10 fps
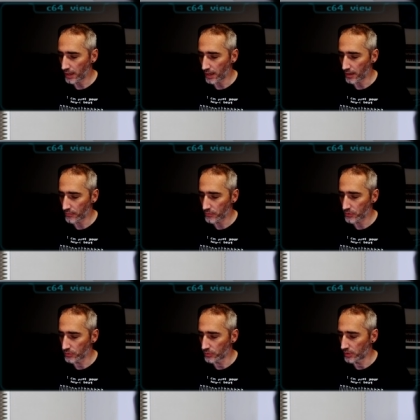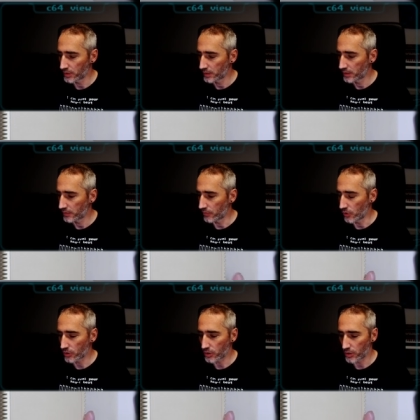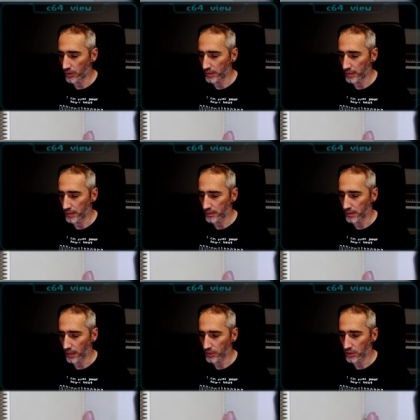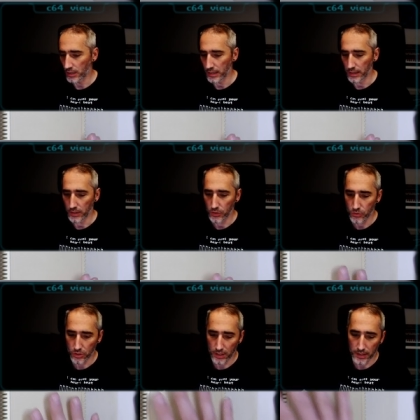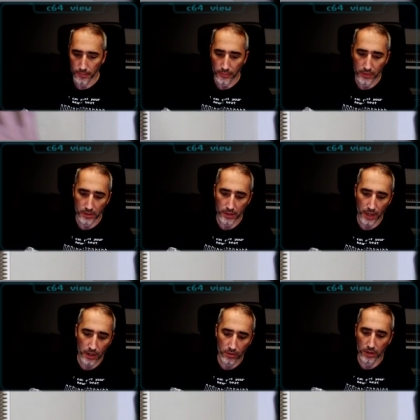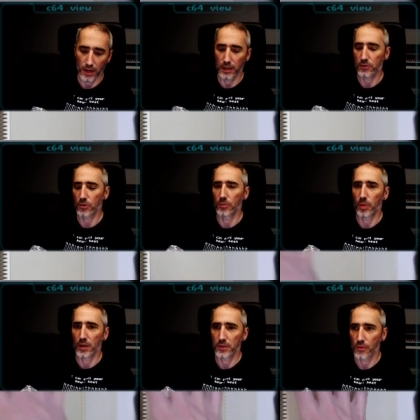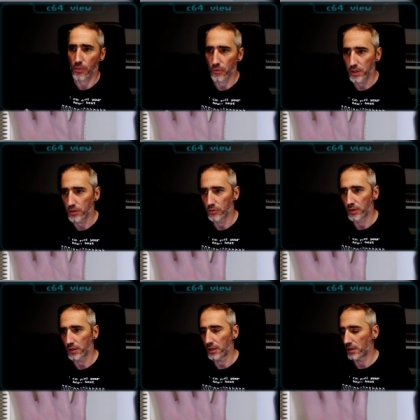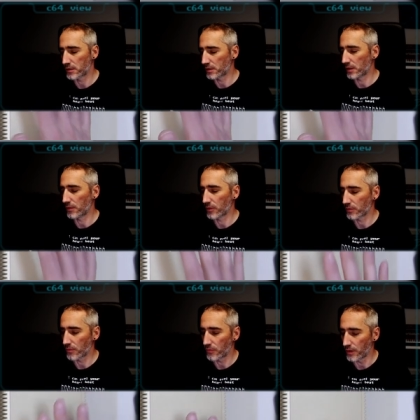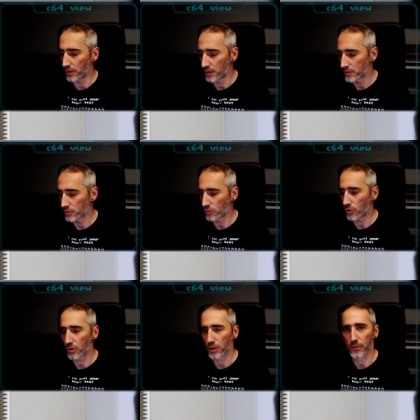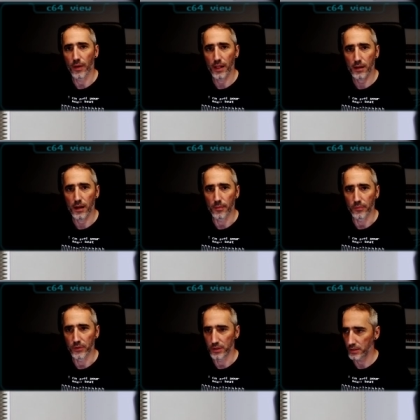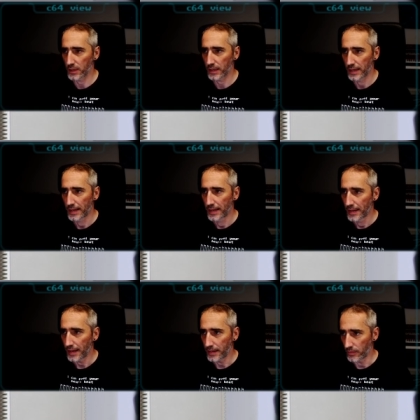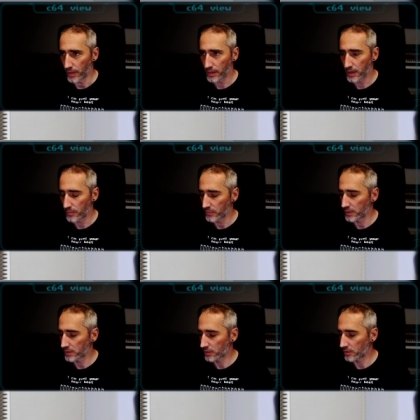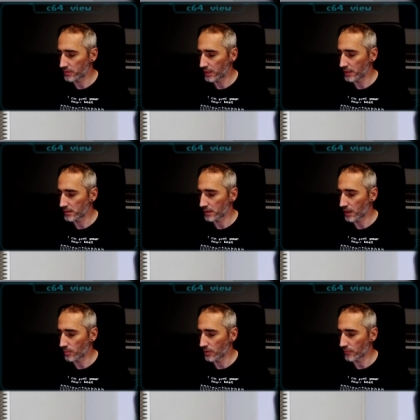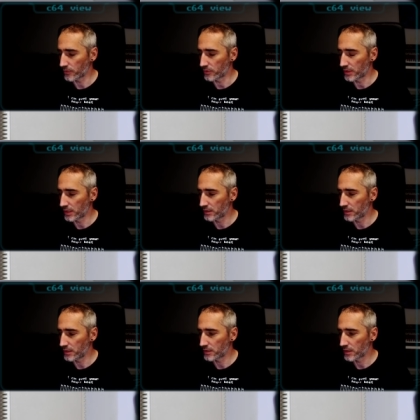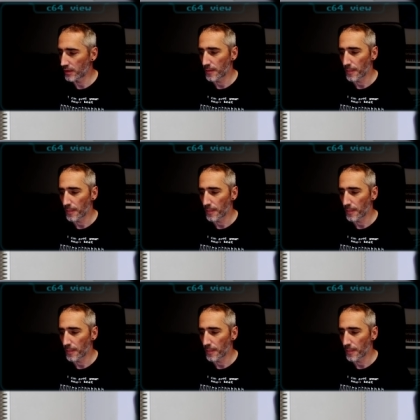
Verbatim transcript: have to work on is actually usually this Acorn Electron Plus 3 unit is delivered with a so-called welcome disk. And the welcome disk contains a couple of utilities